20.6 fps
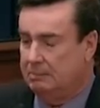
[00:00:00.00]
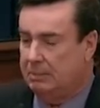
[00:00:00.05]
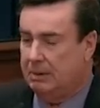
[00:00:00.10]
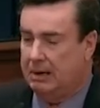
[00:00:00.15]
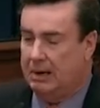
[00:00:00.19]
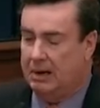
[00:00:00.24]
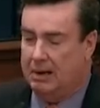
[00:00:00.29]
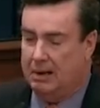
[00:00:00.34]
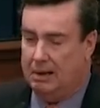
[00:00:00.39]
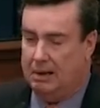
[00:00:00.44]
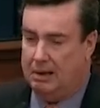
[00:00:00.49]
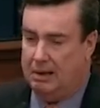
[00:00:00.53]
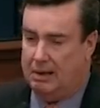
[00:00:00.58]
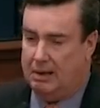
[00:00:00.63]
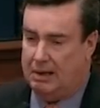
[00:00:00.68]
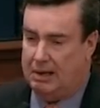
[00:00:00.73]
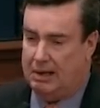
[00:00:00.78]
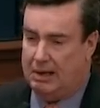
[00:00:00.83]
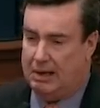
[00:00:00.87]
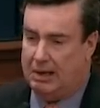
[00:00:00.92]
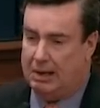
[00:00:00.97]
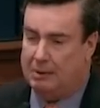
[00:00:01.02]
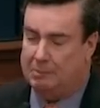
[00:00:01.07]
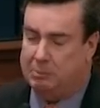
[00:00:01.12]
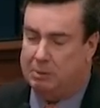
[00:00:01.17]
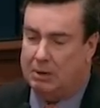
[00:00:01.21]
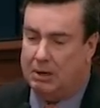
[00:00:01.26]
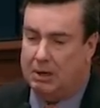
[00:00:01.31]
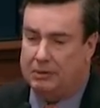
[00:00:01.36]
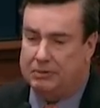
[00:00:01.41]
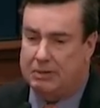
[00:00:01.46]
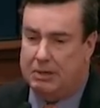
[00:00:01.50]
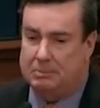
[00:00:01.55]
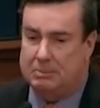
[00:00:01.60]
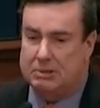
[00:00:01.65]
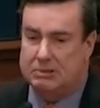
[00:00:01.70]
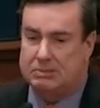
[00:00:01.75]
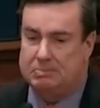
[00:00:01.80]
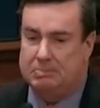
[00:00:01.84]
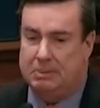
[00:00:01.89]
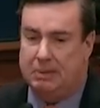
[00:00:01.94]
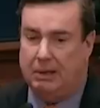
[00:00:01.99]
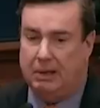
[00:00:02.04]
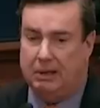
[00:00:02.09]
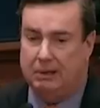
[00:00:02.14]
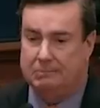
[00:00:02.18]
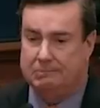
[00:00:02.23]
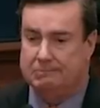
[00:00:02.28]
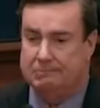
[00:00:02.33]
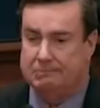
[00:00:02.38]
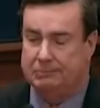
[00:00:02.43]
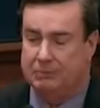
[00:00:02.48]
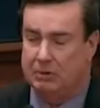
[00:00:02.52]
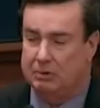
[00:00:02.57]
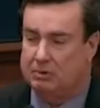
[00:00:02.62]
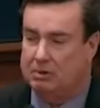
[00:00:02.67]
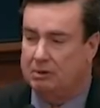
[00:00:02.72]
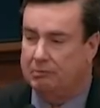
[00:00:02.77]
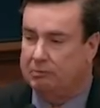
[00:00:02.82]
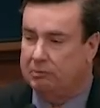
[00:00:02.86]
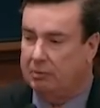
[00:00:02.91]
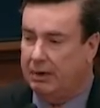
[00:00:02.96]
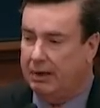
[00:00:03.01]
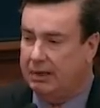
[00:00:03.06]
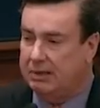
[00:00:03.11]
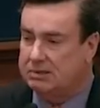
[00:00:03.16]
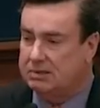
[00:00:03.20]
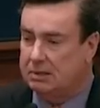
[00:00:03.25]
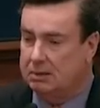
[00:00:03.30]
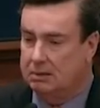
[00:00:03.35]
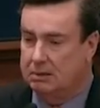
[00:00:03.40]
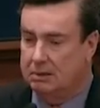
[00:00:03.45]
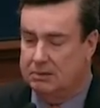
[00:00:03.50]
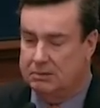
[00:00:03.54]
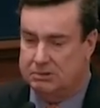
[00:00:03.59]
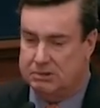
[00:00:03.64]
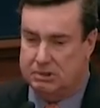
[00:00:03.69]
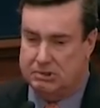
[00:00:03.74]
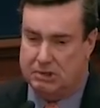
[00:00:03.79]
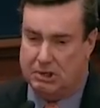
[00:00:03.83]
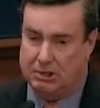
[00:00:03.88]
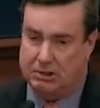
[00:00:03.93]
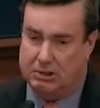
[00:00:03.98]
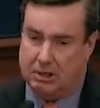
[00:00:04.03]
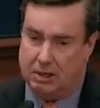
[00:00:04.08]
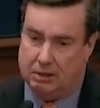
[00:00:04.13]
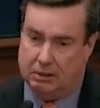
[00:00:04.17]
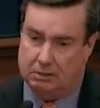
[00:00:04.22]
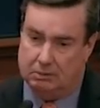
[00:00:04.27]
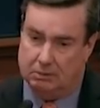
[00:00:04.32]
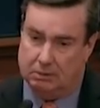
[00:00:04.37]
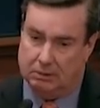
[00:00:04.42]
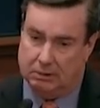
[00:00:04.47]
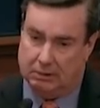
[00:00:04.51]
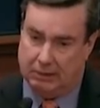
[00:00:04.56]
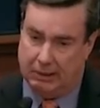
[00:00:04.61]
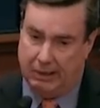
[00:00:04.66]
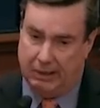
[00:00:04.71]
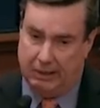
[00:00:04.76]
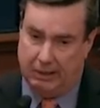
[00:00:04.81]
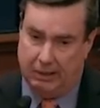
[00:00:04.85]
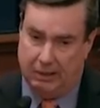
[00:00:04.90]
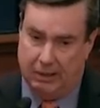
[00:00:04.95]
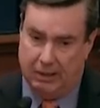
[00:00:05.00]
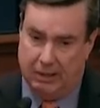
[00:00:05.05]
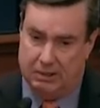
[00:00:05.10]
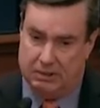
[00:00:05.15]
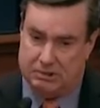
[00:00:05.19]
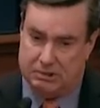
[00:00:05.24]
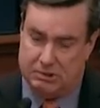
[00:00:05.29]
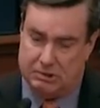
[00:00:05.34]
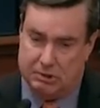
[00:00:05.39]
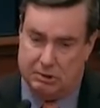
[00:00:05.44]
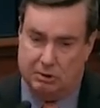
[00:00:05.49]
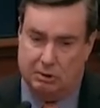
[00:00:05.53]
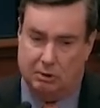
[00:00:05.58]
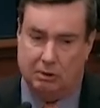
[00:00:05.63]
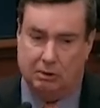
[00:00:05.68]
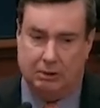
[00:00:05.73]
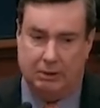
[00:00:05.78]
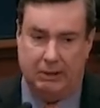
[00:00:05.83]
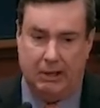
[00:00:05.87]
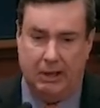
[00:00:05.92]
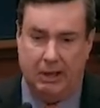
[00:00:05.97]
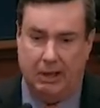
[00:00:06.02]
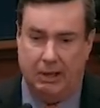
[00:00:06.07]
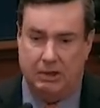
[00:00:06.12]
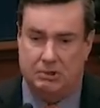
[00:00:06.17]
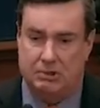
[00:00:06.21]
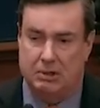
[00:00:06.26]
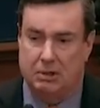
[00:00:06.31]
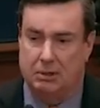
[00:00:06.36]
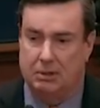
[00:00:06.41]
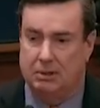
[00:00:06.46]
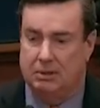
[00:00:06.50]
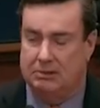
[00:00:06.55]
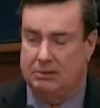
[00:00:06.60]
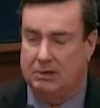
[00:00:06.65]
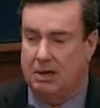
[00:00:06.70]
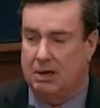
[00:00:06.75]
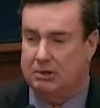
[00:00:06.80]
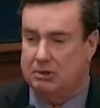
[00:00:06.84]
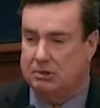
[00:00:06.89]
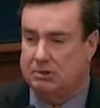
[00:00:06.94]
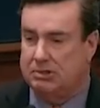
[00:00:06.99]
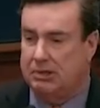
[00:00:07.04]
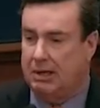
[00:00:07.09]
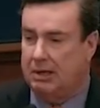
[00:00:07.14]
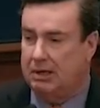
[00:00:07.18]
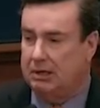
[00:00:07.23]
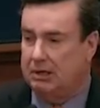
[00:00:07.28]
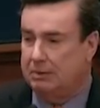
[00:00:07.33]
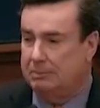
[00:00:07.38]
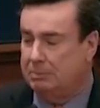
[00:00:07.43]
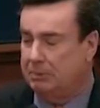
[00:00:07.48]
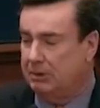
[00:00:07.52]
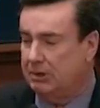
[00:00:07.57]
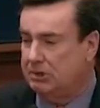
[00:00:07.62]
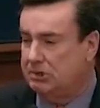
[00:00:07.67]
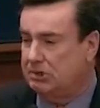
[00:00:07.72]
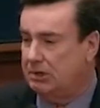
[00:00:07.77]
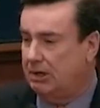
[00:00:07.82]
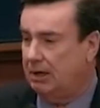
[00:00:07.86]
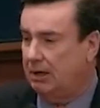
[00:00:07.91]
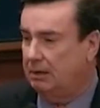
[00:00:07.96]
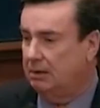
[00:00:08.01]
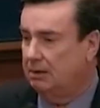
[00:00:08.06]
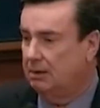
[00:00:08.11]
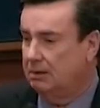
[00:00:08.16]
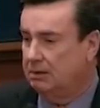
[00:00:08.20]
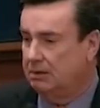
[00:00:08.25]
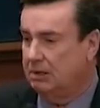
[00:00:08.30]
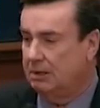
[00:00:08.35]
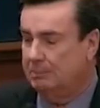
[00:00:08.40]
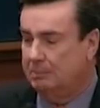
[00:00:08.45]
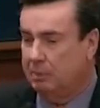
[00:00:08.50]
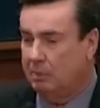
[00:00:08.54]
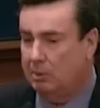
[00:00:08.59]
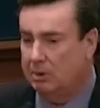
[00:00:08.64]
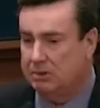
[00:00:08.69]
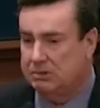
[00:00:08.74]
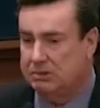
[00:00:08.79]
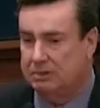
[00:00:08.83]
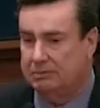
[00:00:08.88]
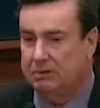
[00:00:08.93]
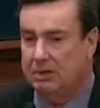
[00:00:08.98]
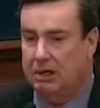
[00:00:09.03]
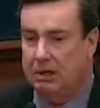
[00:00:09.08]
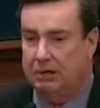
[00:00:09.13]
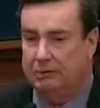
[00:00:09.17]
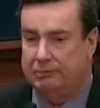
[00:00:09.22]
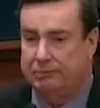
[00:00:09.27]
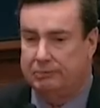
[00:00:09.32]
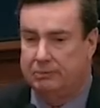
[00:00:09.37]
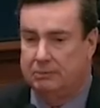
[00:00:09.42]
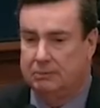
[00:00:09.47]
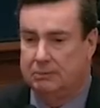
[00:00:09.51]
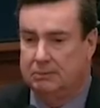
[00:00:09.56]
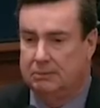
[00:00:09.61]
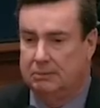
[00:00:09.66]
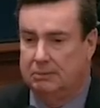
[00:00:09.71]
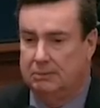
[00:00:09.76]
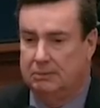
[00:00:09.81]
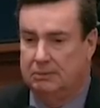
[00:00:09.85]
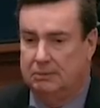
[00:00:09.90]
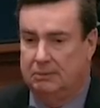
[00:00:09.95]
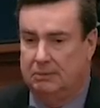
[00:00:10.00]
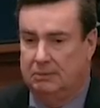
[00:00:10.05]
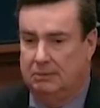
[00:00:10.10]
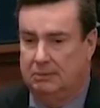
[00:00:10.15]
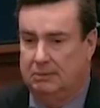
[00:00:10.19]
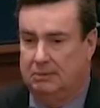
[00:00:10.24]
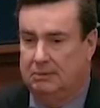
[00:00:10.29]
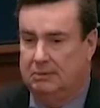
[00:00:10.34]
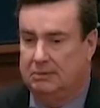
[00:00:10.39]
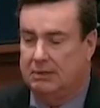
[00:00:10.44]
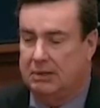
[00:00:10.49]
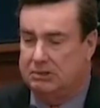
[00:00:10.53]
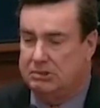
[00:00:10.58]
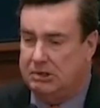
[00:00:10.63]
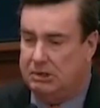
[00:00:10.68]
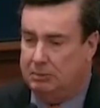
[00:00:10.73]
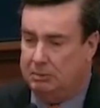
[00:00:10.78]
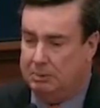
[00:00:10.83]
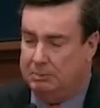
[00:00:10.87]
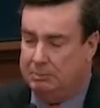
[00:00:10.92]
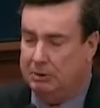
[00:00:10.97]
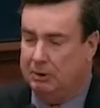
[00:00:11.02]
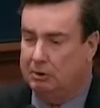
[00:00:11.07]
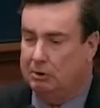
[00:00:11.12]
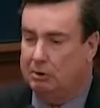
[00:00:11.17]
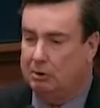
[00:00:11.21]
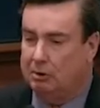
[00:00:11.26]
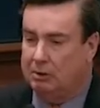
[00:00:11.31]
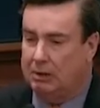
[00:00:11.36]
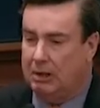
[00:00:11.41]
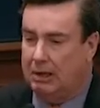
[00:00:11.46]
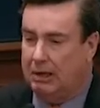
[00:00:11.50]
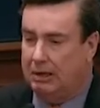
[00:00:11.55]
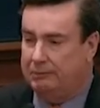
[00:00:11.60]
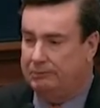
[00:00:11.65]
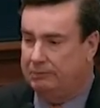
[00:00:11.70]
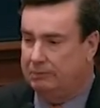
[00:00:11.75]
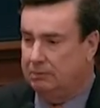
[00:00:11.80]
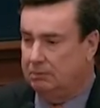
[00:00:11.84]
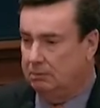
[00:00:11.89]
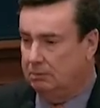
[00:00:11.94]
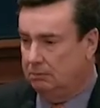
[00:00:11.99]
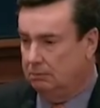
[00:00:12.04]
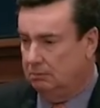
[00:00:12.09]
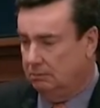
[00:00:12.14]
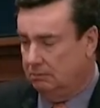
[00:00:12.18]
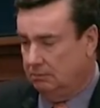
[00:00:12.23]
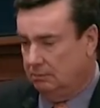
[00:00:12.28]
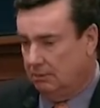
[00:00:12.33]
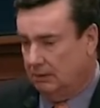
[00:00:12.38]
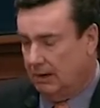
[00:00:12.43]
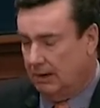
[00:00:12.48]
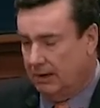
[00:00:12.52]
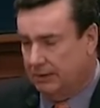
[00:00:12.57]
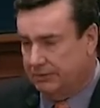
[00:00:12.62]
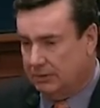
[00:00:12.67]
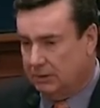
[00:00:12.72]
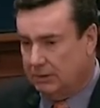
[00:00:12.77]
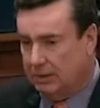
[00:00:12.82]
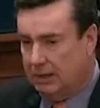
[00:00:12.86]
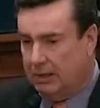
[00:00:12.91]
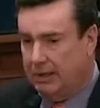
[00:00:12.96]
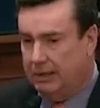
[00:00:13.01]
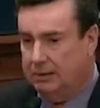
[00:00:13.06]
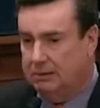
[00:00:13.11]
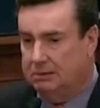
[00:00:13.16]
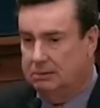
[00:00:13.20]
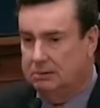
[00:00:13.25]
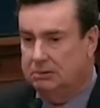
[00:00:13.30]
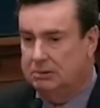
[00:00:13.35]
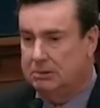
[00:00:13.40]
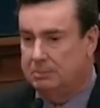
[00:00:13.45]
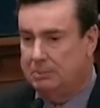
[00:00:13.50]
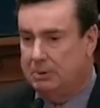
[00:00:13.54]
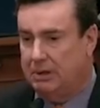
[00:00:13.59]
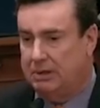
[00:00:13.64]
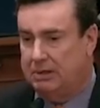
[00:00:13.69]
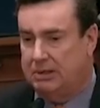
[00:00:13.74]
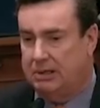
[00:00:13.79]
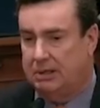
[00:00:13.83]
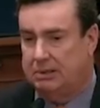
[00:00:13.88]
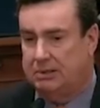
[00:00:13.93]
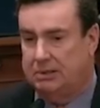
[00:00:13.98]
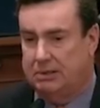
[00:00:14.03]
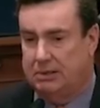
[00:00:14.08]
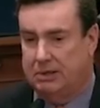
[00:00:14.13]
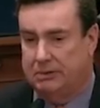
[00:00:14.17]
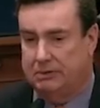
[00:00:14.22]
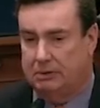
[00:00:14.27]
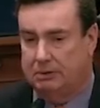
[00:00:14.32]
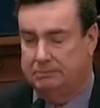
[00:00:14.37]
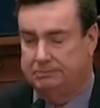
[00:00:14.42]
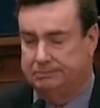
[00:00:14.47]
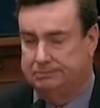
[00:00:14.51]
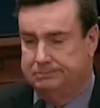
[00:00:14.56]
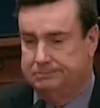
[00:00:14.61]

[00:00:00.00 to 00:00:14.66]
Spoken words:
But how proud they must be to have raised such a young lady at such an early age to understand and appreciate the importance of life, that she would put her life on the line to protect another.